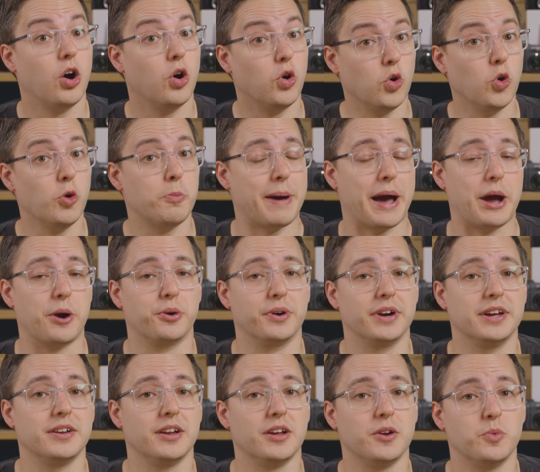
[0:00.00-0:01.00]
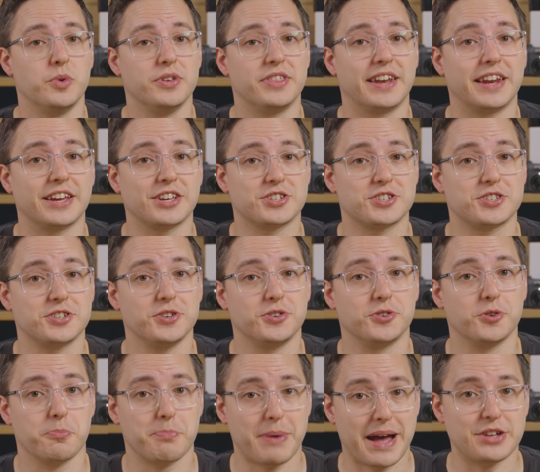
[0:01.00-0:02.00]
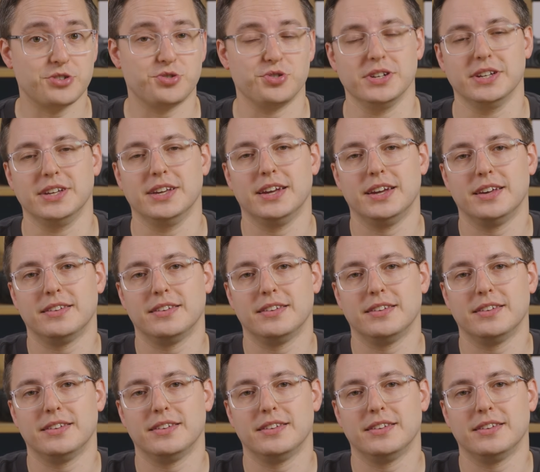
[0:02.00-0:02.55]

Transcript: or power it with an external battery